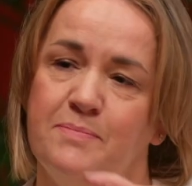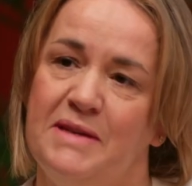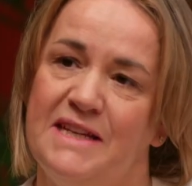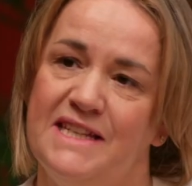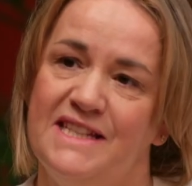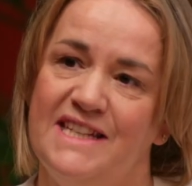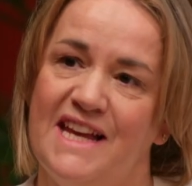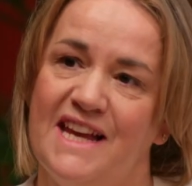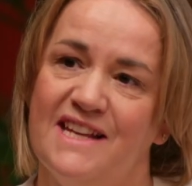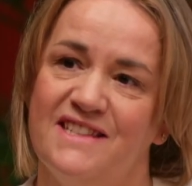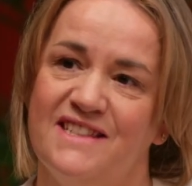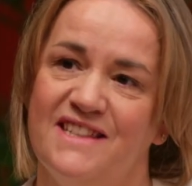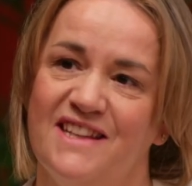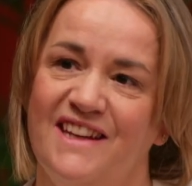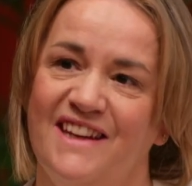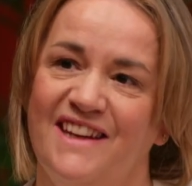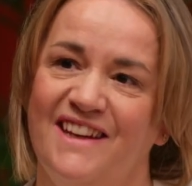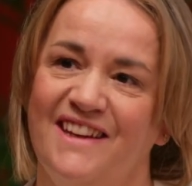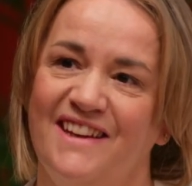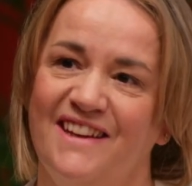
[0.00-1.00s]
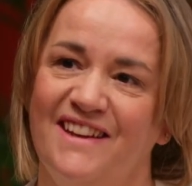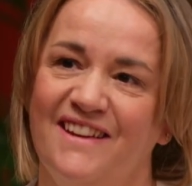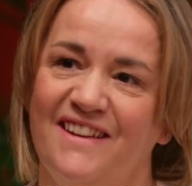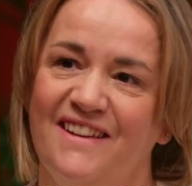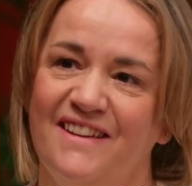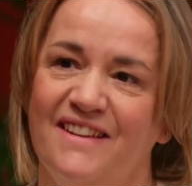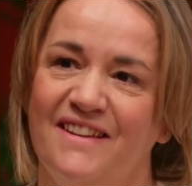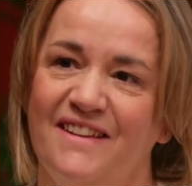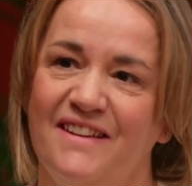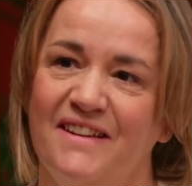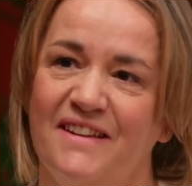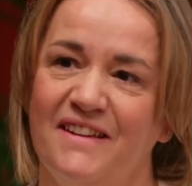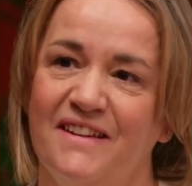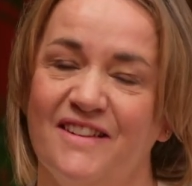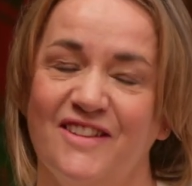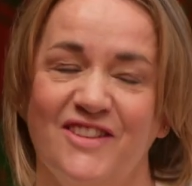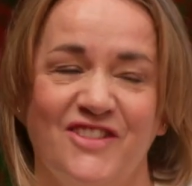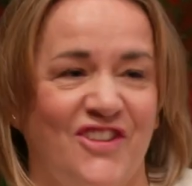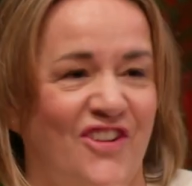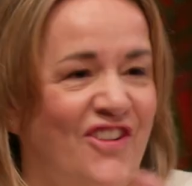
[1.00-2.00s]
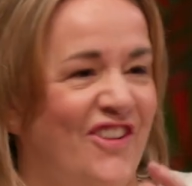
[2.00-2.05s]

P T S D. Yeah.